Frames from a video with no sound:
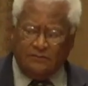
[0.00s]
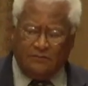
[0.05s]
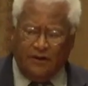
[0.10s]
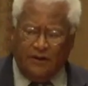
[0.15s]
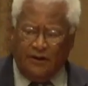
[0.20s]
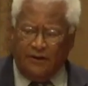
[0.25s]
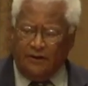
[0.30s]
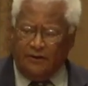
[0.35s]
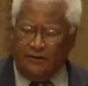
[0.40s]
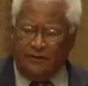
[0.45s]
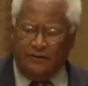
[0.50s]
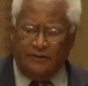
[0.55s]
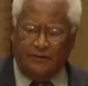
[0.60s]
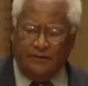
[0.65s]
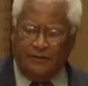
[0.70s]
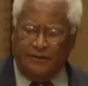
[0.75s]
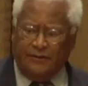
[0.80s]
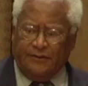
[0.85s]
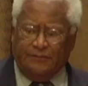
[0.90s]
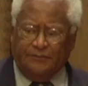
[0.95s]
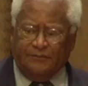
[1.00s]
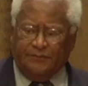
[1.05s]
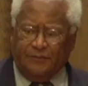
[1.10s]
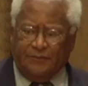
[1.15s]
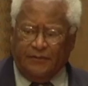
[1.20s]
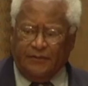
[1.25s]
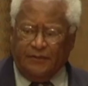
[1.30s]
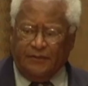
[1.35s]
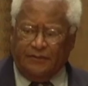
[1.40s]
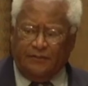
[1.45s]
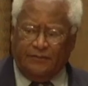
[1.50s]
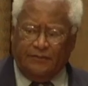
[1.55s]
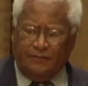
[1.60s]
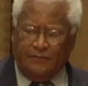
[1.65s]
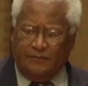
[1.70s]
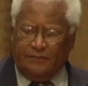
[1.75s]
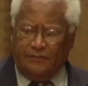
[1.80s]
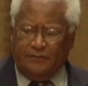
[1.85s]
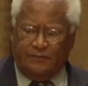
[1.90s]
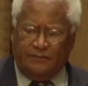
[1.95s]
where
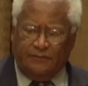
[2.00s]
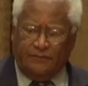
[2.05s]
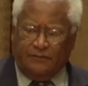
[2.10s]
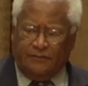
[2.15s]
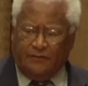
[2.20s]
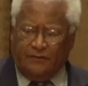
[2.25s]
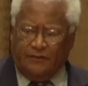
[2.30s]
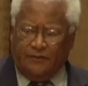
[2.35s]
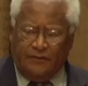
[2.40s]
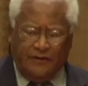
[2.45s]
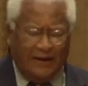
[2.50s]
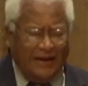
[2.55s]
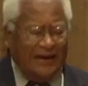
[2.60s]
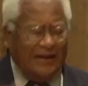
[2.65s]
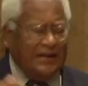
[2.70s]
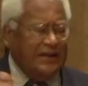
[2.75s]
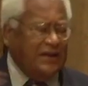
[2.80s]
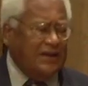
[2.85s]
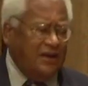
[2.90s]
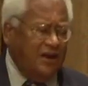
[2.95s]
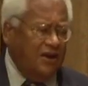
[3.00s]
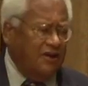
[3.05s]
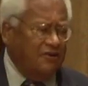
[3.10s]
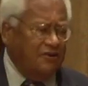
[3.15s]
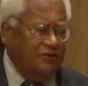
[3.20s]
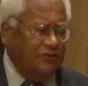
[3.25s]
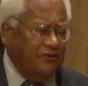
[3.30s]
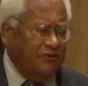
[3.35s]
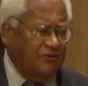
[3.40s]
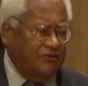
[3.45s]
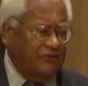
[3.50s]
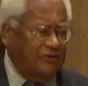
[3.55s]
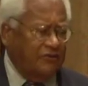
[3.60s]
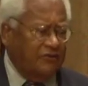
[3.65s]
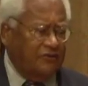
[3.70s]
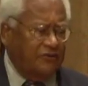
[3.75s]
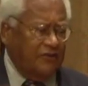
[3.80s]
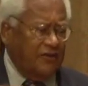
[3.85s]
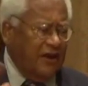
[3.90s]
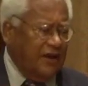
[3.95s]
for 80 years
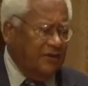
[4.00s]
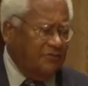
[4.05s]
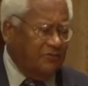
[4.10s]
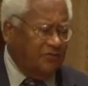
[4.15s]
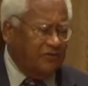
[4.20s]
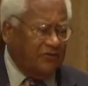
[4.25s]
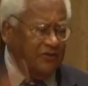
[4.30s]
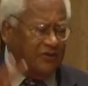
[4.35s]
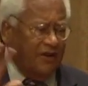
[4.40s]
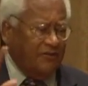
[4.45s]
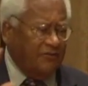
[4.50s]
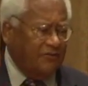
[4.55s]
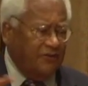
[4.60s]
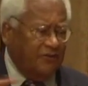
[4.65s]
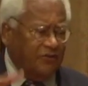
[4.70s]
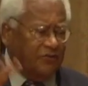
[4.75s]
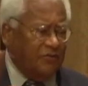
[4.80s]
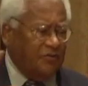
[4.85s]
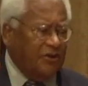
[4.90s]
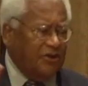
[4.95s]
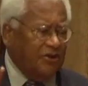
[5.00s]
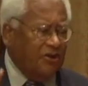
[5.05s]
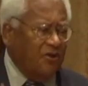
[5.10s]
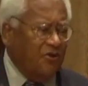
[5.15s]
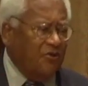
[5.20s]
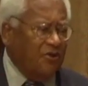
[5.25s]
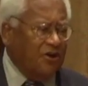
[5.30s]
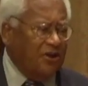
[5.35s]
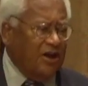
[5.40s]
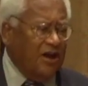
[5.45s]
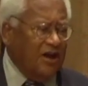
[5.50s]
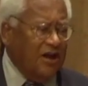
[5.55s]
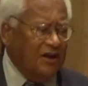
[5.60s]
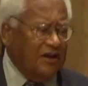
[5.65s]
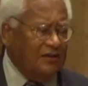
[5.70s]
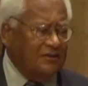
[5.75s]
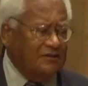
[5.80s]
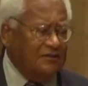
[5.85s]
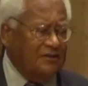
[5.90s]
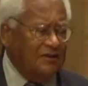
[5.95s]
the same stuff has been going
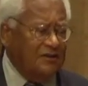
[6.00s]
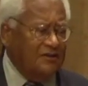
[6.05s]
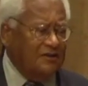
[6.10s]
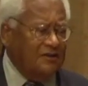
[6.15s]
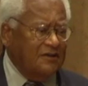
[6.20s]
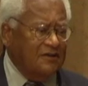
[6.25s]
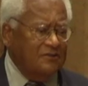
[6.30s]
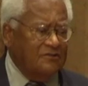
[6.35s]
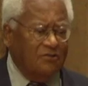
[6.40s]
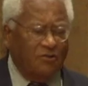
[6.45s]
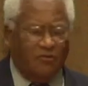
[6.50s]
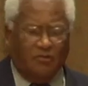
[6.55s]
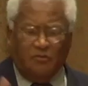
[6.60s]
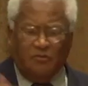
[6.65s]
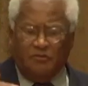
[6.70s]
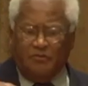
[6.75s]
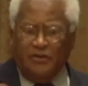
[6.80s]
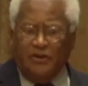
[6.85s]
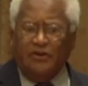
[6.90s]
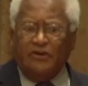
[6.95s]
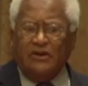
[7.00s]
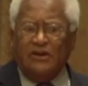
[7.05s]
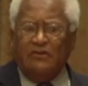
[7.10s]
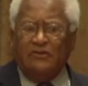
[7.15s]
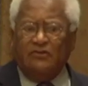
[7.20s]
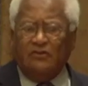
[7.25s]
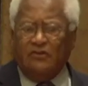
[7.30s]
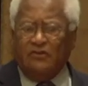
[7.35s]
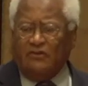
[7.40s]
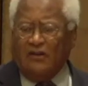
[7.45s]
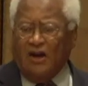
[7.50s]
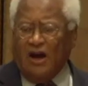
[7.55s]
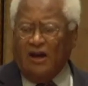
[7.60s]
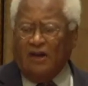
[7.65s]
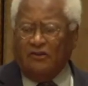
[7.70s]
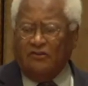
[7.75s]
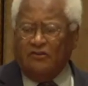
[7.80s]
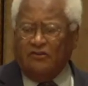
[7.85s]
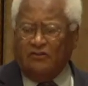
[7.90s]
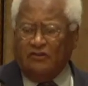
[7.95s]
on with billions of
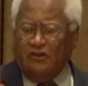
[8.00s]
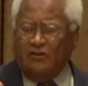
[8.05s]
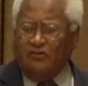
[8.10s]
dollars.